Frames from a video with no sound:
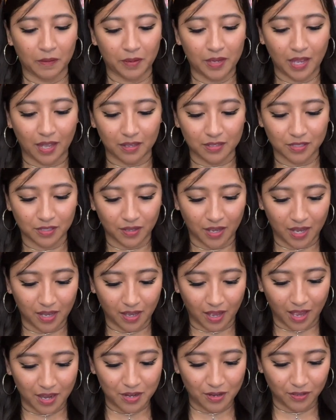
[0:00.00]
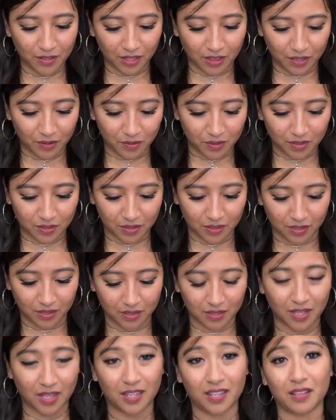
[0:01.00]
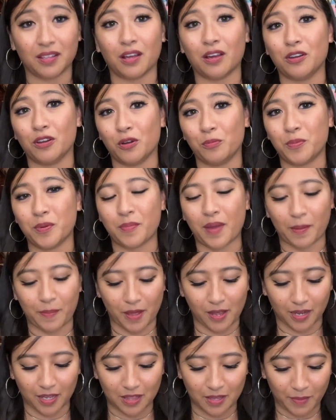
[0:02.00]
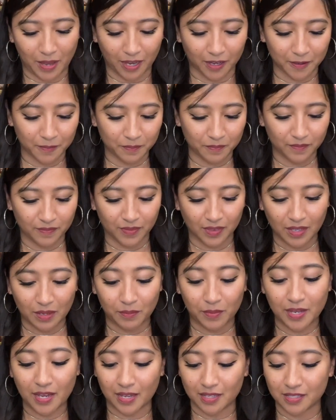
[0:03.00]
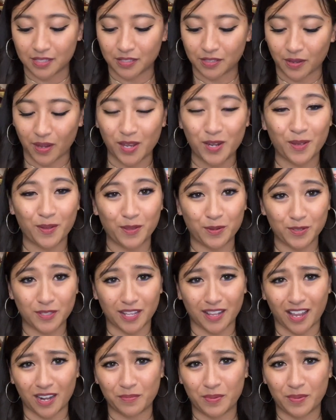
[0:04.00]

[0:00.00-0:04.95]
yeah, so I know that there was an open back pocket in the back. But yes, so I know there was a lot of